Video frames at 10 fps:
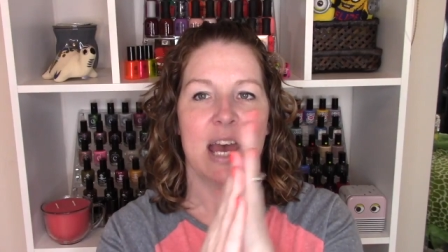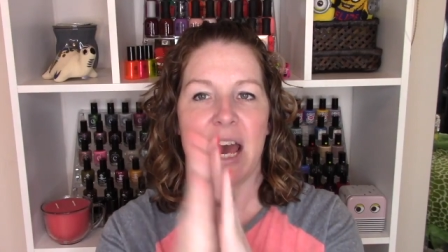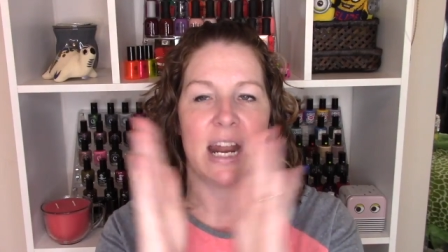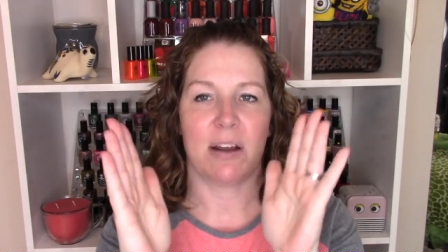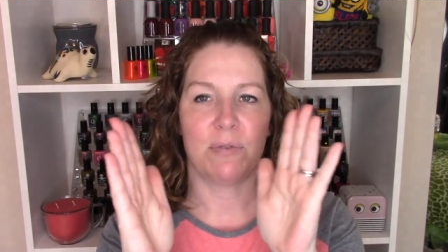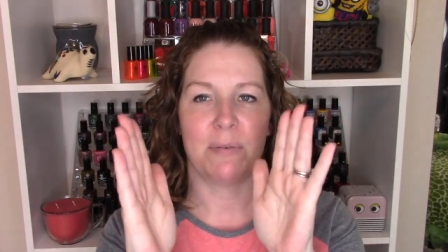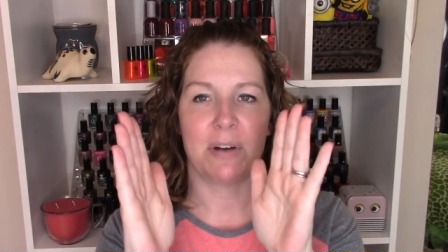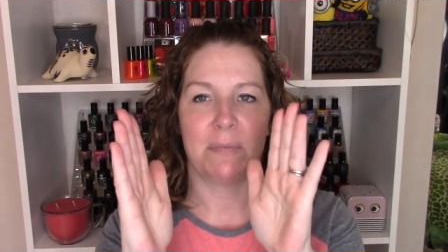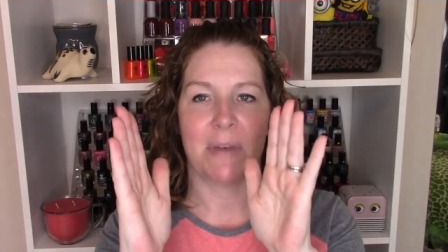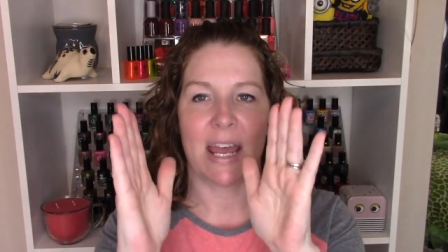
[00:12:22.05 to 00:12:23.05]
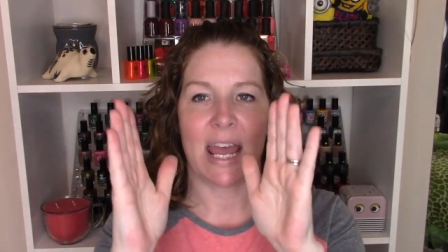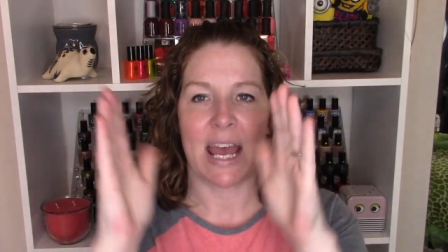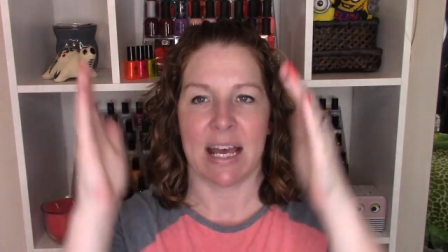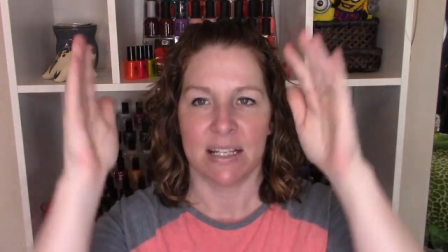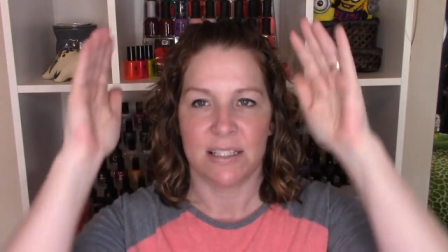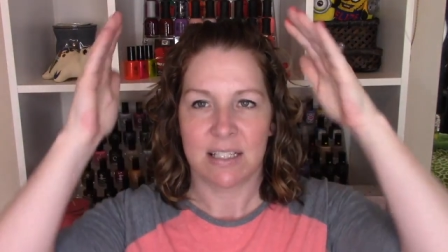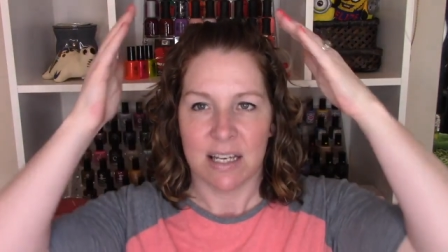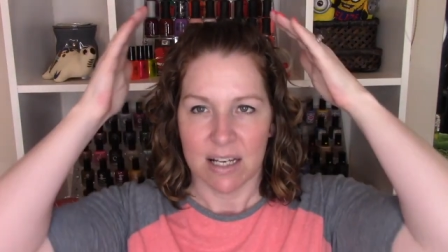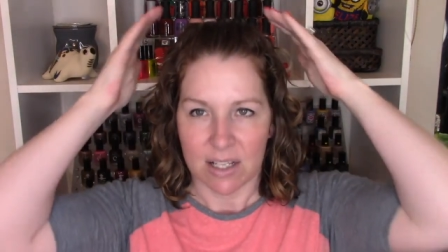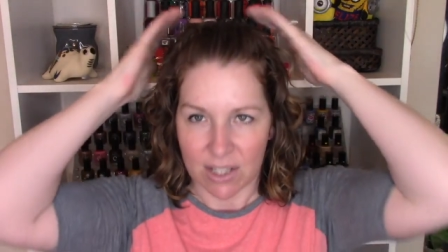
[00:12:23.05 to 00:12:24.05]
and I rub it on my hands,
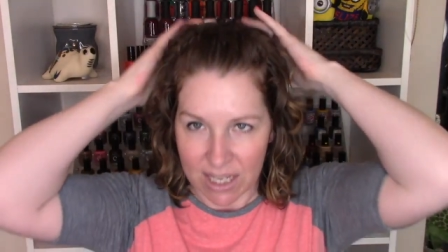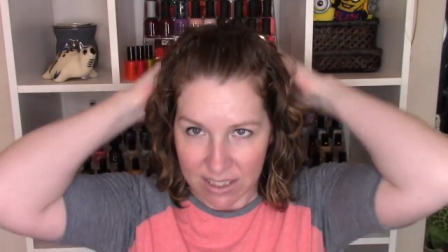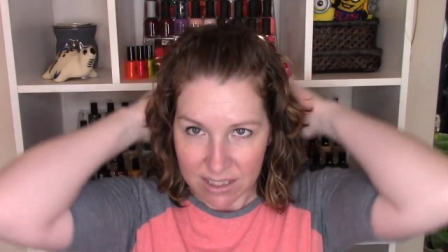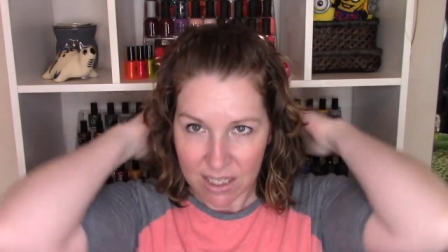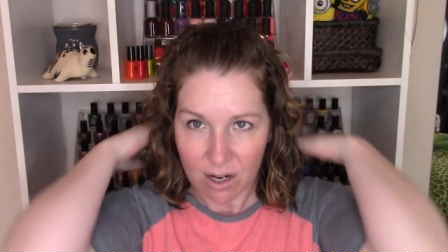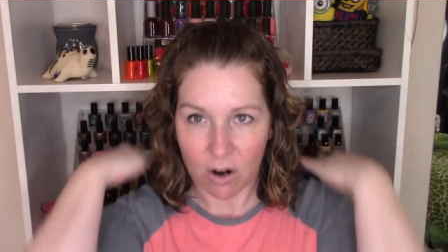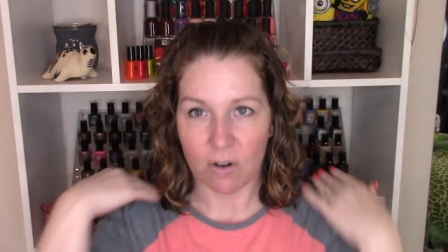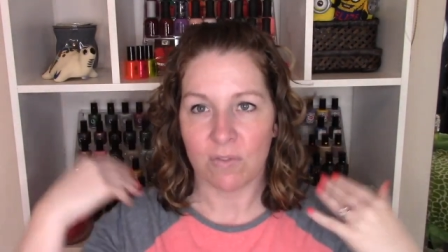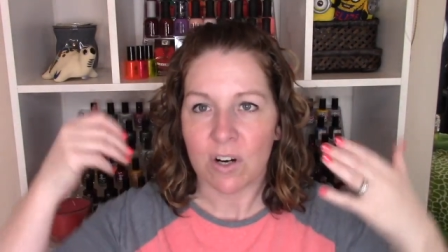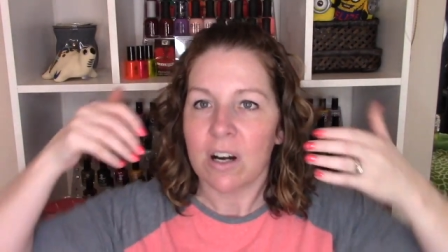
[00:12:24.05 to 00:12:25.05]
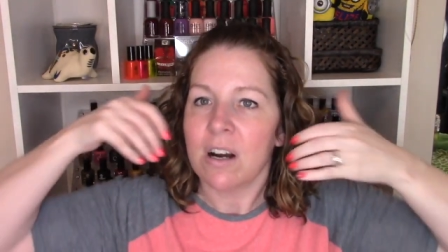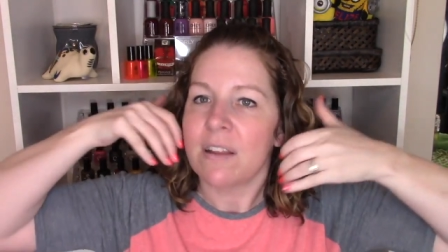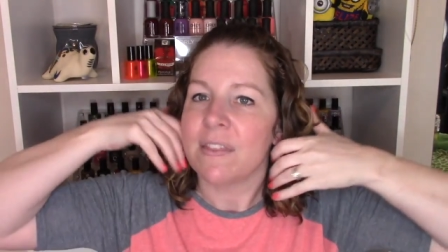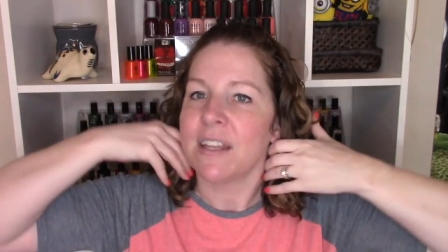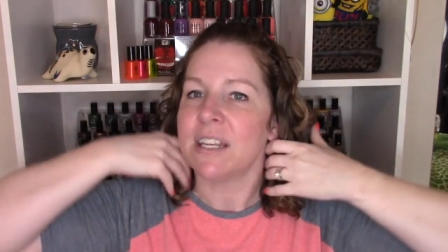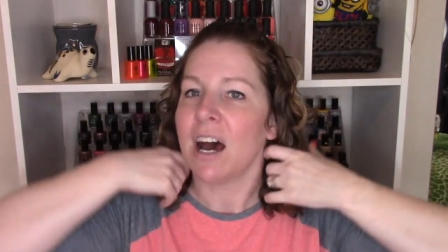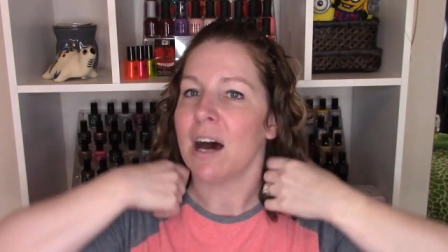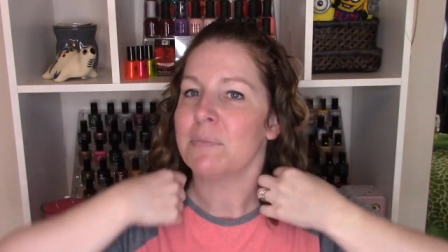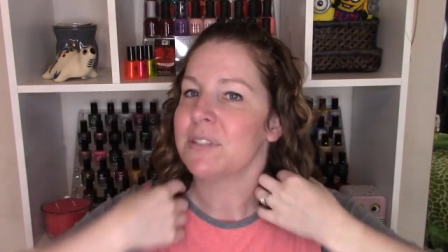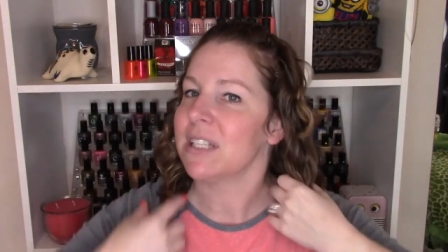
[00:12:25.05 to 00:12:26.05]
glaze it over the
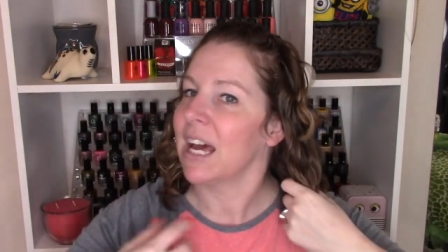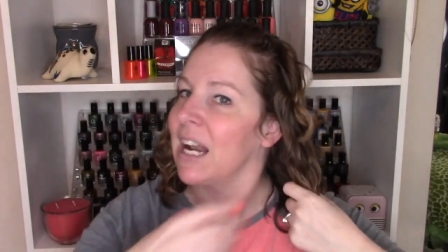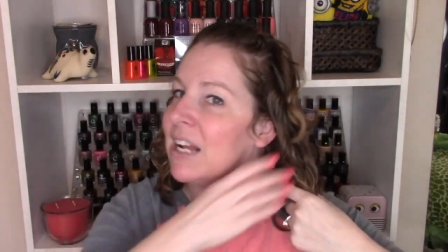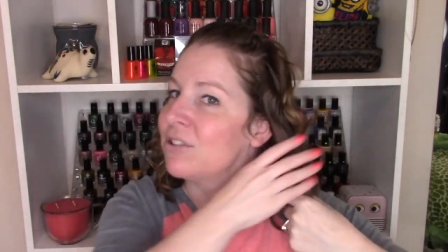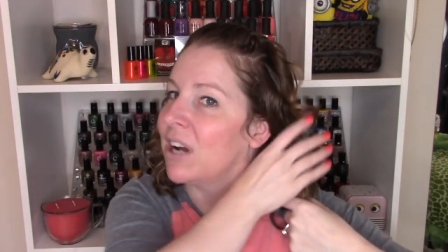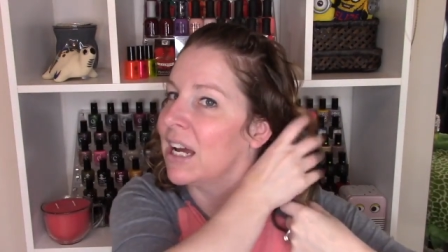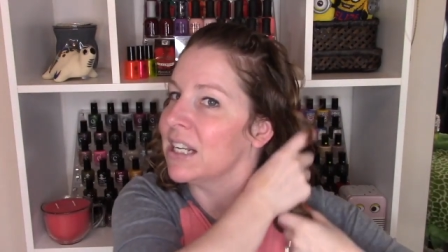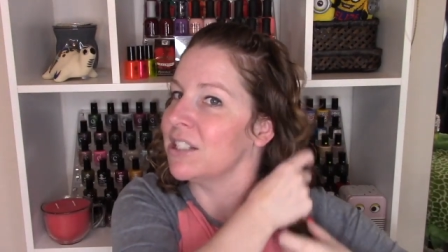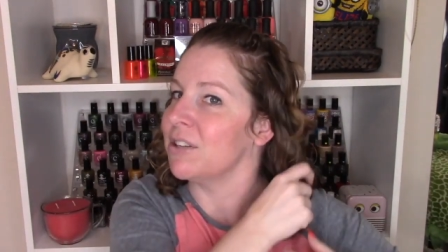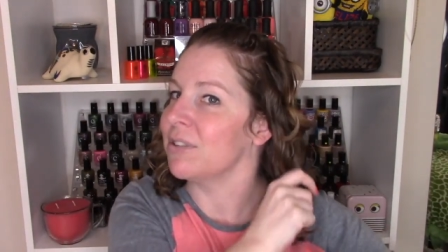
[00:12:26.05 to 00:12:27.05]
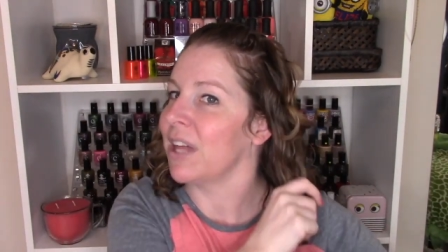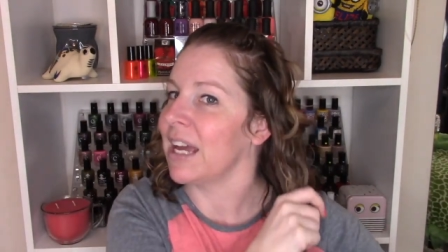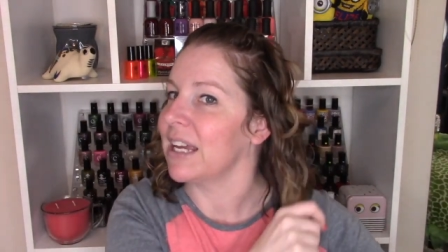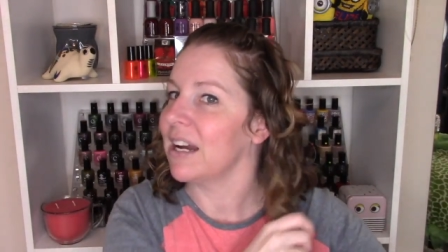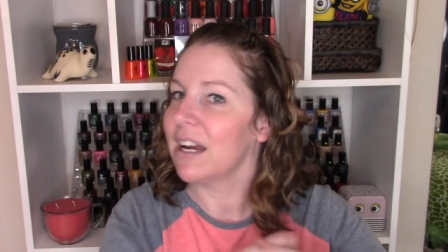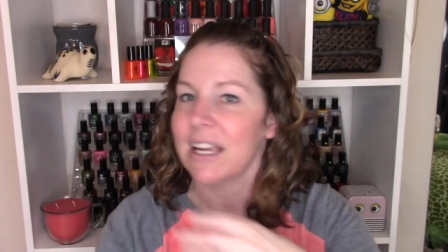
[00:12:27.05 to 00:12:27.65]
tops, and I try and do like